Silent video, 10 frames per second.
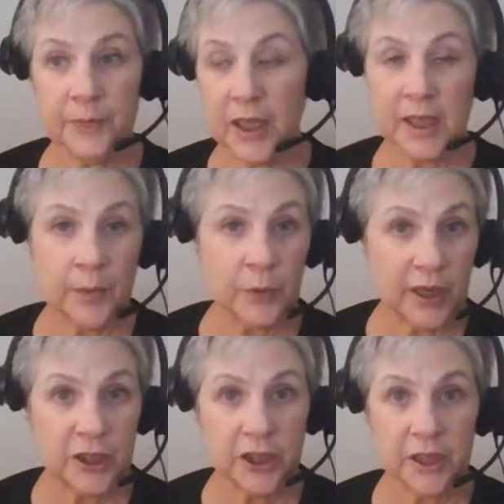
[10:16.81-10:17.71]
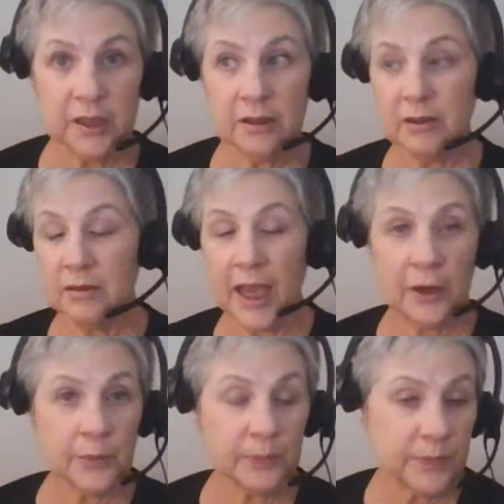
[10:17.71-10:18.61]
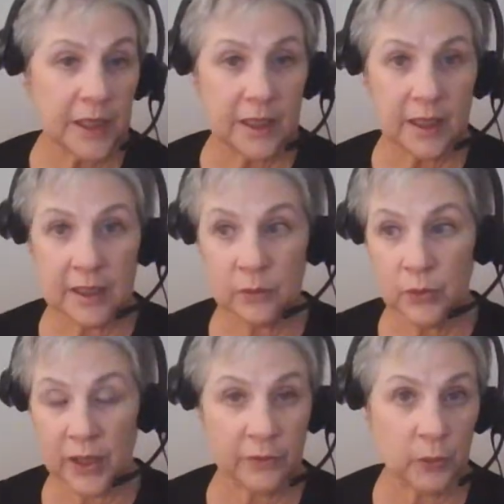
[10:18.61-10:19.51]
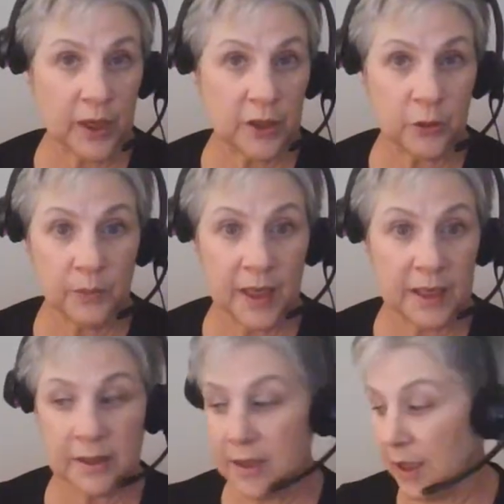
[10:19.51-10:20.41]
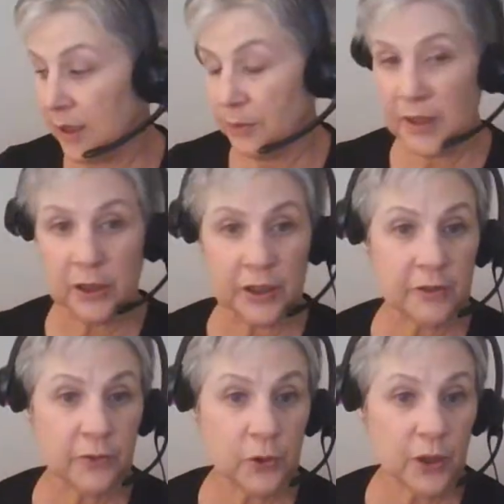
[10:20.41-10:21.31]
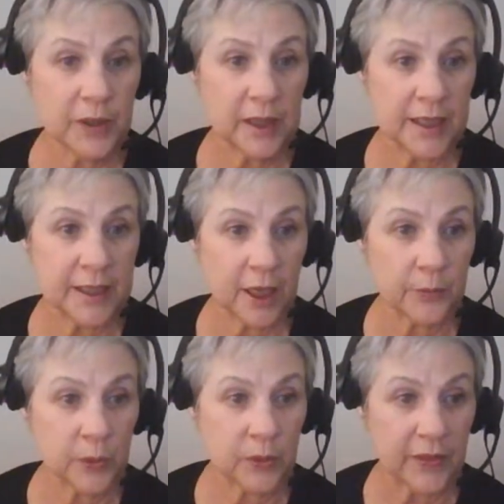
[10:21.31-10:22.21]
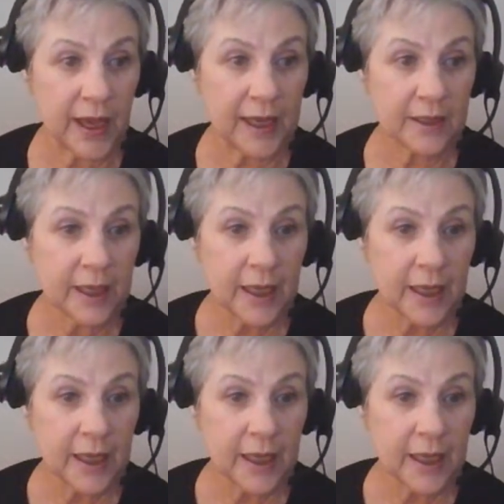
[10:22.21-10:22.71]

collaboration help in whatever way you might be looking for, I'd be glad to help you with that.